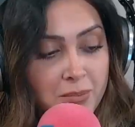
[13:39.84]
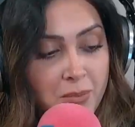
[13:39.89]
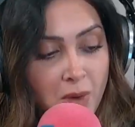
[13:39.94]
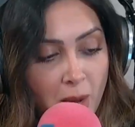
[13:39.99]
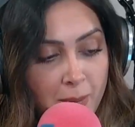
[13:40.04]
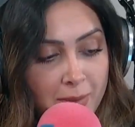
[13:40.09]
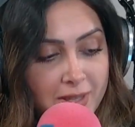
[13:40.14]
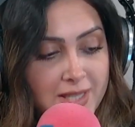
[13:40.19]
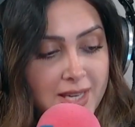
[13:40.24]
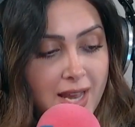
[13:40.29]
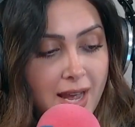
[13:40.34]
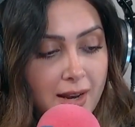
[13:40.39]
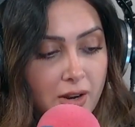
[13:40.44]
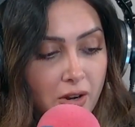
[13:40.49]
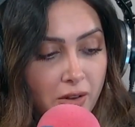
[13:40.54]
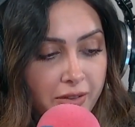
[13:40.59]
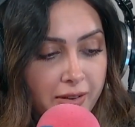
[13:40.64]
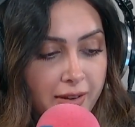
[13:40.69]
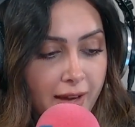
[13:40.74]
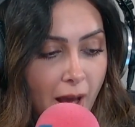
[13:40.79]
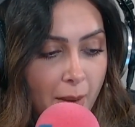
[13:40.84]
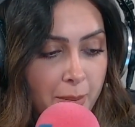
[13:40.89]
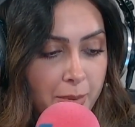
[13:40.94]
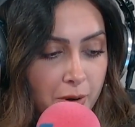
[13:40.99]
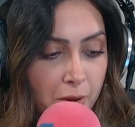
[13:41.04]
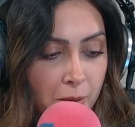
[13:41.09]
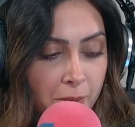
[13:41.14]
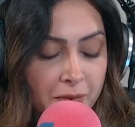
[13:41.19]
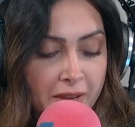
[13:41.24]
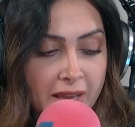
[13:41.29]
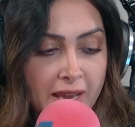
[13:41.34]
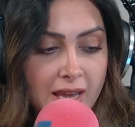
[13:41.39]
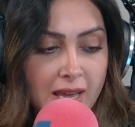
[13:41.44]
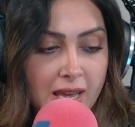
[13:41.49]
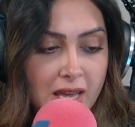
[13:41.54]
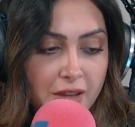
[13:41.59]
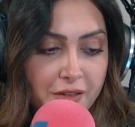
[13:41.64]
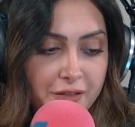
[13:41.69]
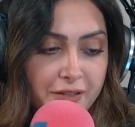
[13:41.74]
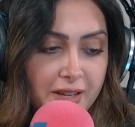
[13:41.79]
mob attack on the Capitol
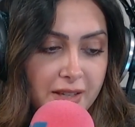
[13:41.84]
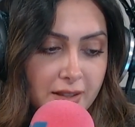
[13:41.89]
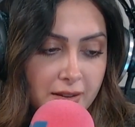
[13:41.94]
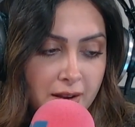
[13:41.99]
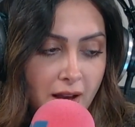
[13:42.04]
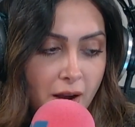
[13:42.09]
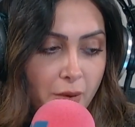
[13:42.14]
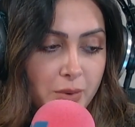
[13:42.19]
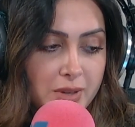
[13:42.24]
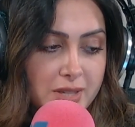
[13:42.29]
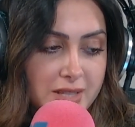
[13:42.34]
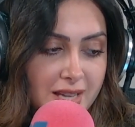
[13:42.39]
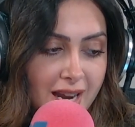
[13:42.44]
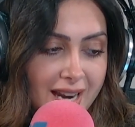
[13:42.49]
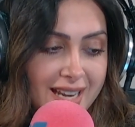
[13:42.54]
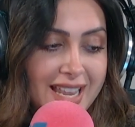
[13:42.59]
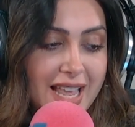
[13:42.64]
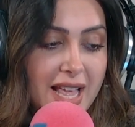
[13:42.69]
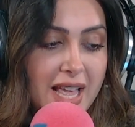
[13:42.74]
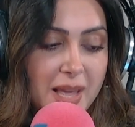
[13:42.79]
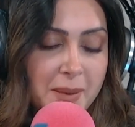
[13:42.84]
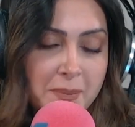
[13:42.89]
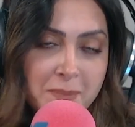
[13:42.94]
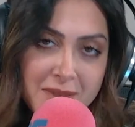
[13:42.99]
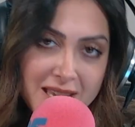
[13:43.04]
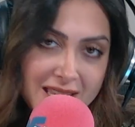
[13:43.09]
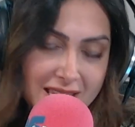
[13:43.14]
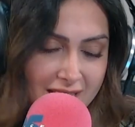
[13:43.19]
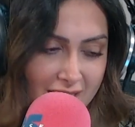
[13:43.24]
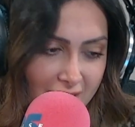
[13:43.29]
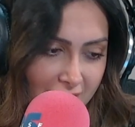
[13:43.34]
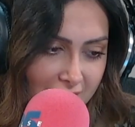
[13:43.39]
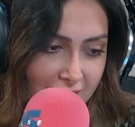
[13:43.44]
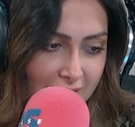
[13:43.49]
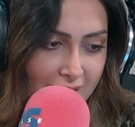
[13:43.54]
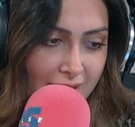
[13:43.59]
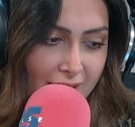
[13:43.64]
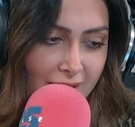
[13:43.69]
if he did not resign immediately,